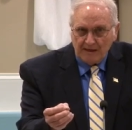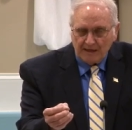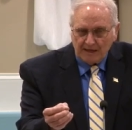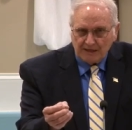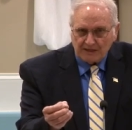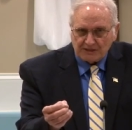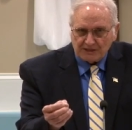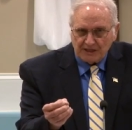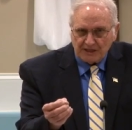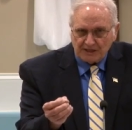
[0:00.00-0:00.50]

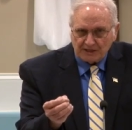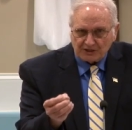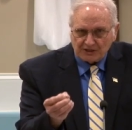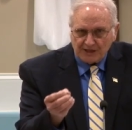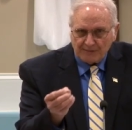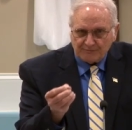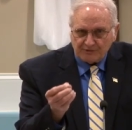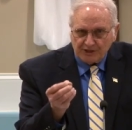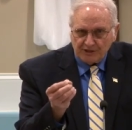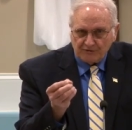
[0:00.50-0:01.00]
He said,
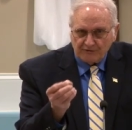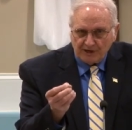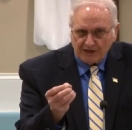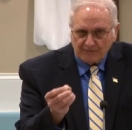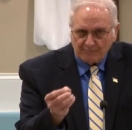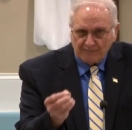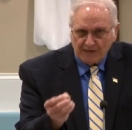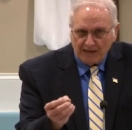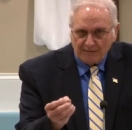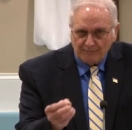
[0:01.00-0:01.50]
Except you
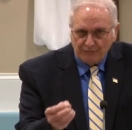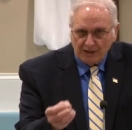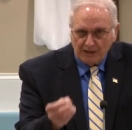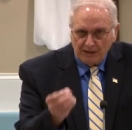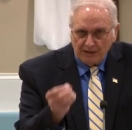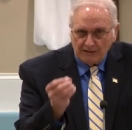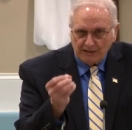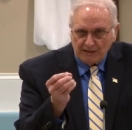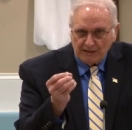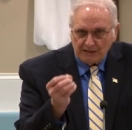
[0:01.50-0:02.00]
drink my
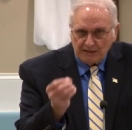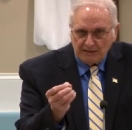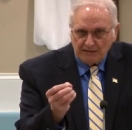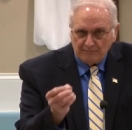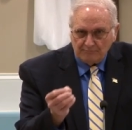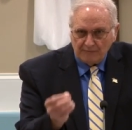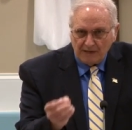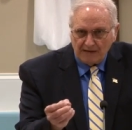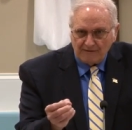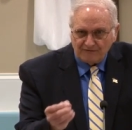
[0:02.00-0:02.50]
blood and
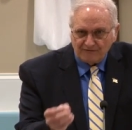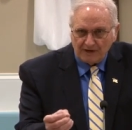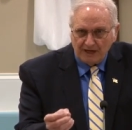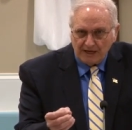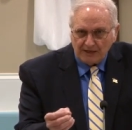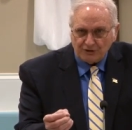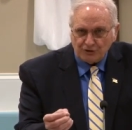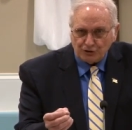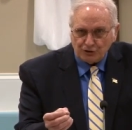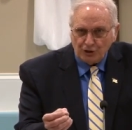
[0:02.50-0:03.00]
eat my
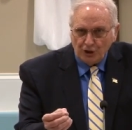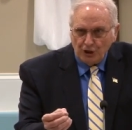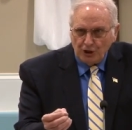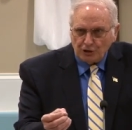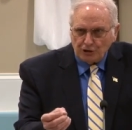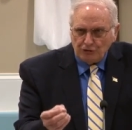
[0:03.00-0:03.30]
flesh,